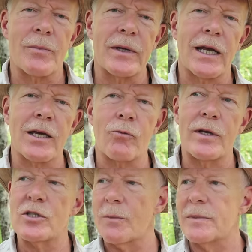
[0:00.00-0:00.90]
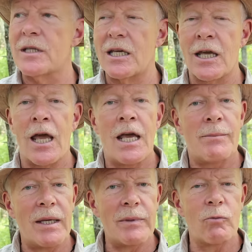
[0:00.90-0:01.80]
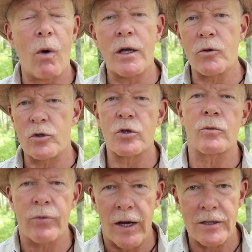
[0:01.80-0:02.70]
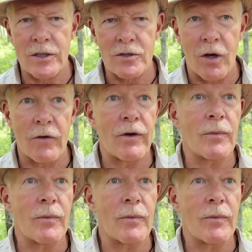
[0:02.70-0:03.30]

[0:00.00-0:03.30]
something I could reach up and take maybe one or two branches off.